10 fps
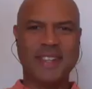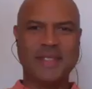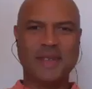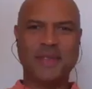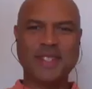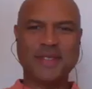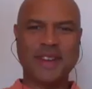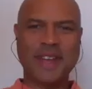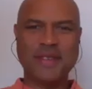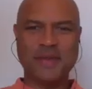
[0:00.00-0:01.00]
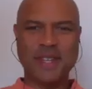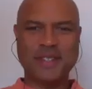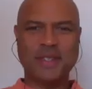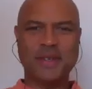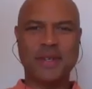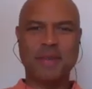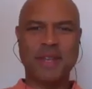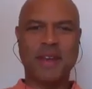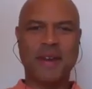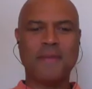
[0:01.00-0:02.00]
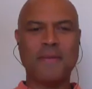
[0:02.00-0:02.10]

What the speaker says: you so much for having me. It's a joy to be here.